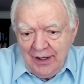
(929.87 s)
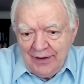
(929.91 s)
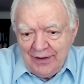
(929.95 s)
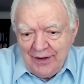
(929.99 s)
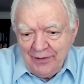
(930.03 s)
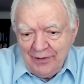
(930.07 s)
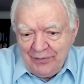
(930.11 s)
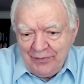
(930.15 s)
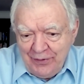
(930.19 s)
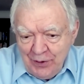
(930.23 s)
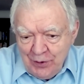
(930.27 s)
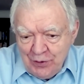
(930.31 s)

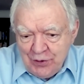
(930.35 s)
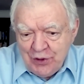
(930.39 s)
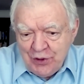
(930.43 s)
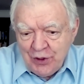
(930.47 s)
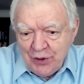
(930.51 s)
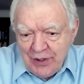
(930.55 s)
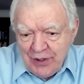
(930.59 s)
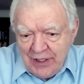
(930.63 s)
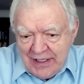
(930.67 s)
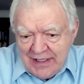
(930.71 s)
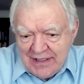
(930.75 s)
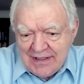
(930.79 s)
The
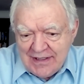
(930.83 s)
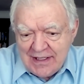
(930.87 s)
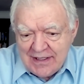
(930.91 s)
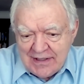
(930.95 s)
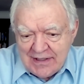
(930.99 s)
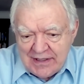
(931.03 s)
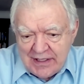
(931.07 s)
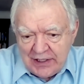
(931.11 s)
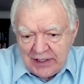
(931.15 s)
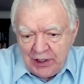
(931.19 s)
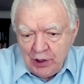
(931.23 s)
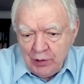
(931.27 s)
future is a
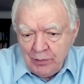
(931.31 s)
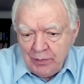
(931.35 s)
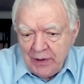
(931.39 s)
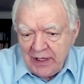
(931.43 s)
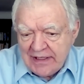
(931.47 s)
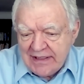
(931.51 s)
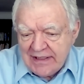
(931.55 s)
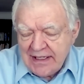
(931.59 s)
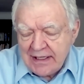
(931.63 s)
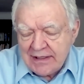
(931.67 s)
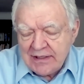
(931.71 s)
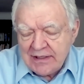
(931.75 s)
secure
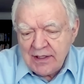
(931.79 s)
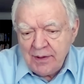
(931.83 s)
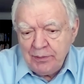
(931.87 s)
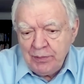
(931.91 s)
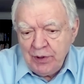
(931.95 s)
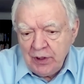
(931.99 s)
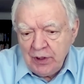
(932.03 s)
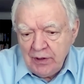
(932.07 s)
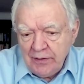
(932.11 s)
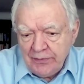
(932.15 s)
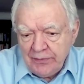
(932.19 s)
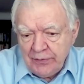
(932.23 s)
base. That's a
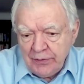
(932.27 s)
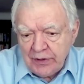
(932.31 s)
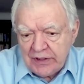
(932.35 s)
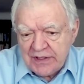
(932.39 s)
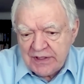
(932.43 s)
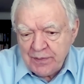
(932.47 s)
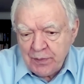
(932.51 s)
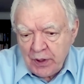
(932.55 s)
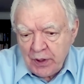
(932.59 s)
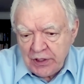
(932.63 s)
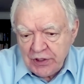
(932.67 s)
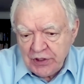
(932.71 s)
beautiful
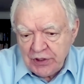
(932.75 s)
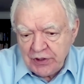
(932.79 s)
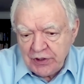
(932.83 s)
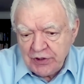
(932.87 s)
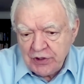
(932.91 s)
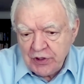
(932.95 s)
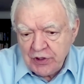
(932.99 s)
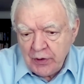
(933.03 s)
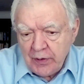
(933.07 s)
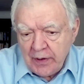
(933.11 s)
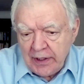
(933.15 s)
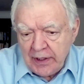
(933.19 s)
expression,
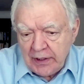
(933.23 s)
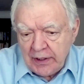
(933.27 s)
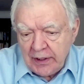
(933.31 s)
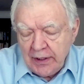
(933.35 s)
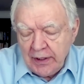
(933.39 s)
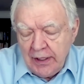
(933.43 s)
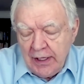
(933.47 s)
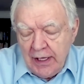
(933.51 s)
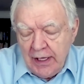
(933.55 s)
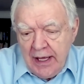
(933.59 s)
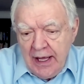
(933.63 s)
Joanna.